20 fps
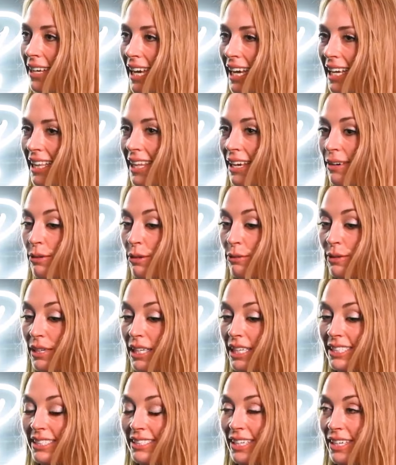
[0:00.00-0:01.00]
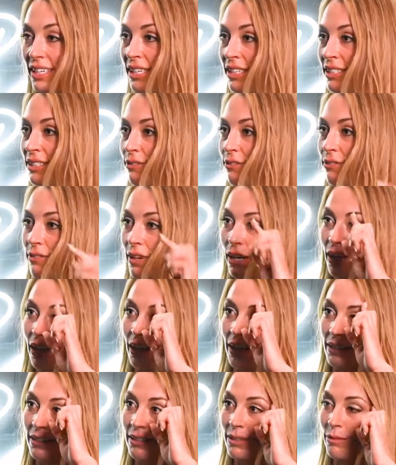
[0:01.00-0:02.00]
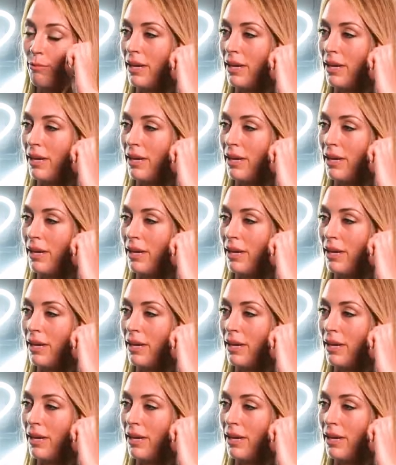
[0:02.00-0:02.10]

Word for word: And they were really starting to fall